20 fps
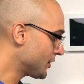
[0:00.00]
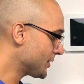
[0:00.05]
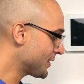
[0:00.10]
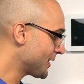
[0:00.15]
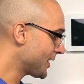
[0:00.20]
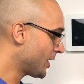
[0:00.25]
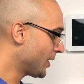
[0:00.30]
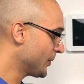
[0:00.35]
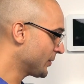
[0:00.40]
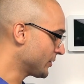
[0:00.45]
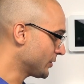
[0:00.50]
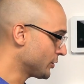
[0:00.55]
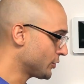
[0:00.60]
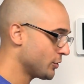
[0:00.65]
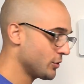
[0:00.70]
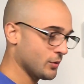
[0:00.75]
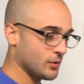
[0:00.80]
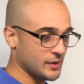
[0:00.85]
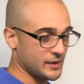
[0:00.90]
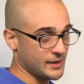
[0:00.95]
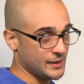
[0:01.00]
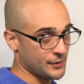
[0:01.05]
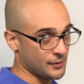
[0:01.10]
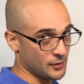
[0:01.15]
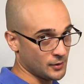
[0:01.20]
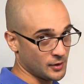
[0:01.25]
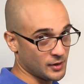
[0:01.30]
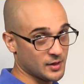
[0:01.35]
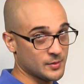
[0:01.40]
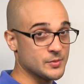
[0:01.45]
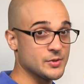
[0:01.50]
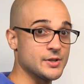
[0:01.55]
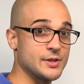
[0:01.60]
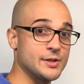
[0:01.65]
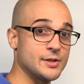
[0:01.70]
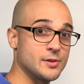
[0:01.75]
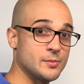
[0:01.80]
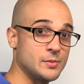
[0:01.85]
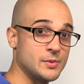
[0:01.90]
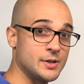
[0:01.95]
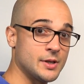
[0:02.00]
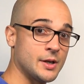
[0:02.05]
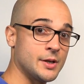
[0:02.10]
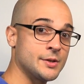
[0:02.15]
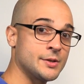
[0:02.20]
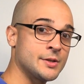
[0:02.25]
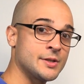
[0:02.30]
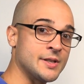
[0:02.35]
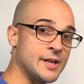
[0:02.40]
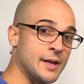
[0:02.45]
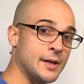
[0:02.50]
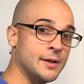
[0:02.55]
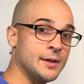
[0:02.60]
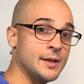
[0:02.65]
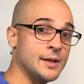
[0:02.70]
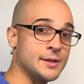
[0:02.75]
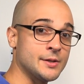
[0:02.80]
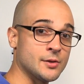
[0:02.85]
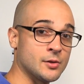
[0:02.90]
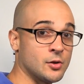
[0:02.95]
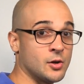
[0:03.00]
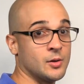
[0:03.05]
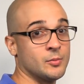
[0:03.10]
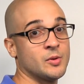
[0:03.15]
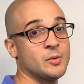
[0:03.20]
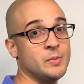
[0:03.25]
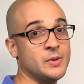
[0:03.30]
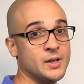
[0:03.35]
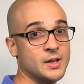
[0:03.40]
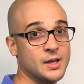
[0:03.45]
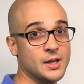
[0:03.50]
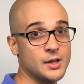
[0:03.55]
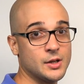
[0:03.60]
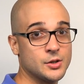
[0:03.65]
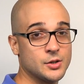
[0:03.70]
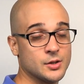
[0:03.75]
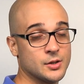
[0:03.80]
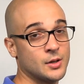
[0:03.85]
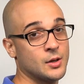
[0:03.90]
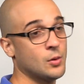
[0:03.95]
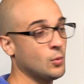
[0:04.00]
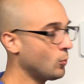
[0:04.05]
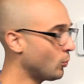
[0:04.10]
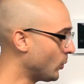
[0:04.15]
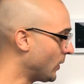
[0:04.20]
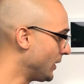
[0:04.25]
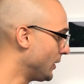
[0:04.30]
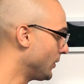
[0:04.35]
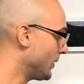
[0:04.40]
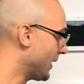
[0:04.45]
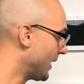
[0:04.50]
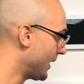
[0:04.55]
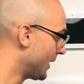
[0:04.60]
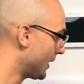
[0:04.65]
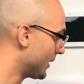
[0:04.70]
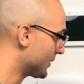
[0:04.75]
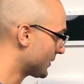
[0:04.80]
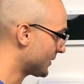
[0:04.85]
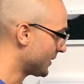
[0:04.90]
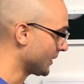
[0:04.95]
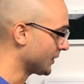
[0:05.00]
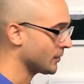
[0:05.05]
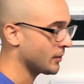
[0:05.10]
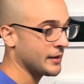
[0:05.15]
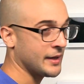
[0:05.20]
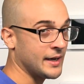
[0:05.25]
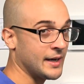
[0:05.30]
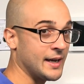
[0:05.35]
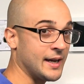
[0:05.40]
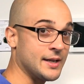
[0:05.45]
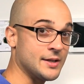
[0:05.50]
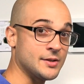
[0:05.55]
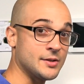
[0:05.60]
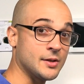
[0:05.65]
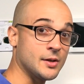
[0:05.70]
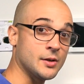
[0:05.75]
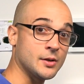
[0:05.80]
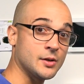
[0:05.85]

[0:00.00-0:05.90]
just helps ensure that your alarm system does send its alarm communication when you get a signal that it has to